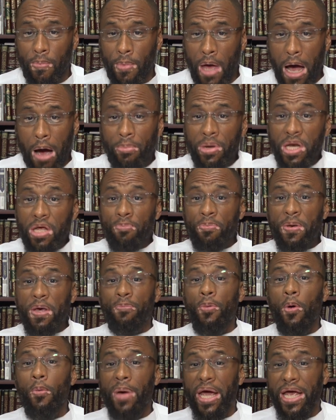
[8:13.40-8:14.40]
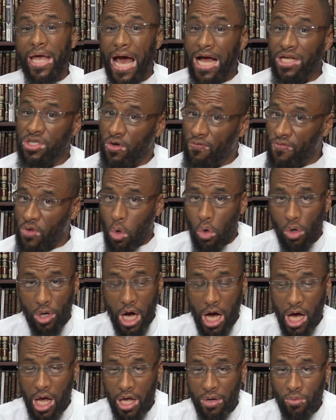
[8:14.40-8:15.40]
How many people make hajr of the
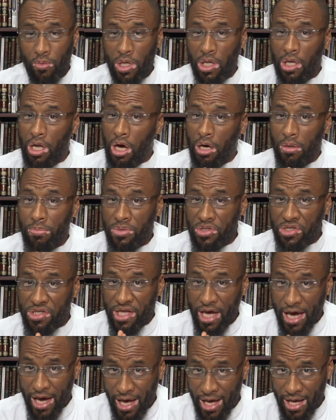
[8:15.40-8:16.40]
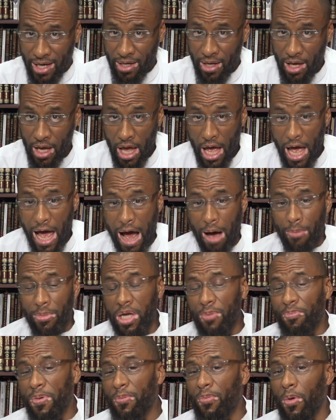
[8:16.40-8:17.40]
Quran? Wallahu musta'an. How
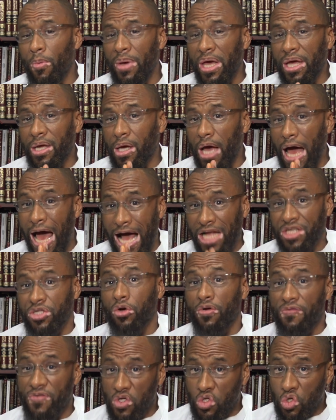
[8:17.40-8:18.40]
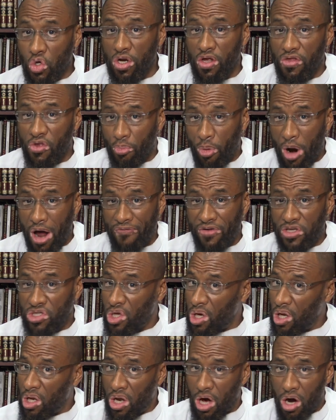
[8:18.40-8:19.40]
many people make hajr of the sunnah of the Prophet
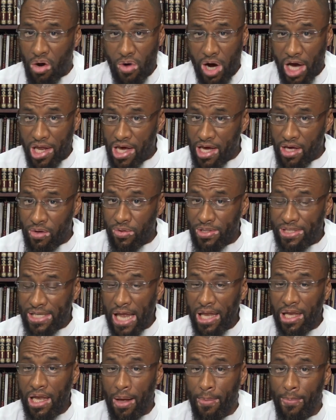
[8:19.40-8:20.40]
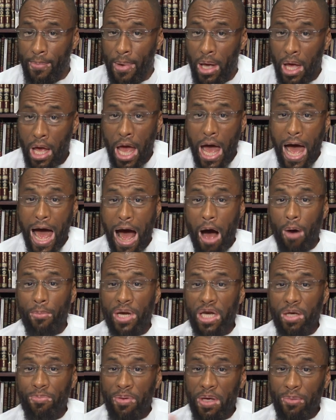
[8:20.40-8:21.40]
sallallahu alayhi wasallam? How
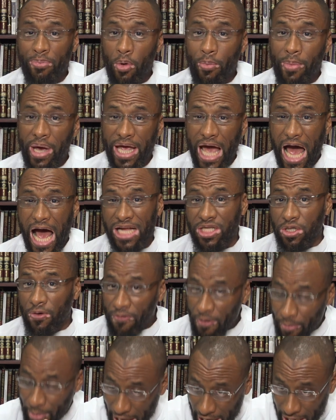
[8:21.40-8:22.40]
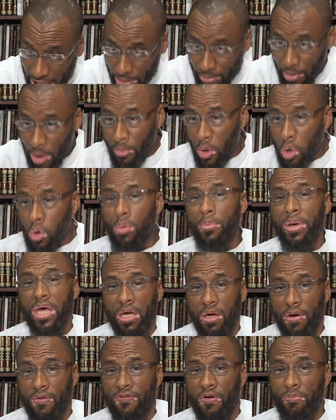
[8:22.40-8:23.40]
many people make hajr from ilm
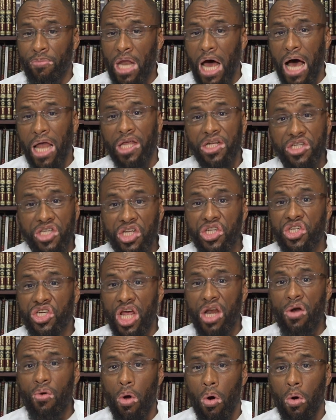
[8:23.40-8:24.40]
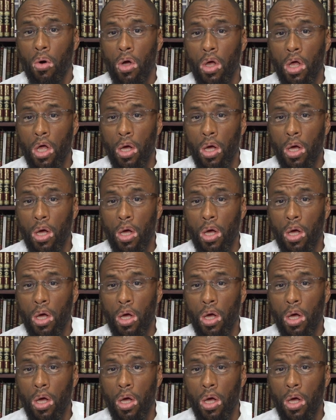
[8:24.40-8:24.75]
mumin, from knowledge in general?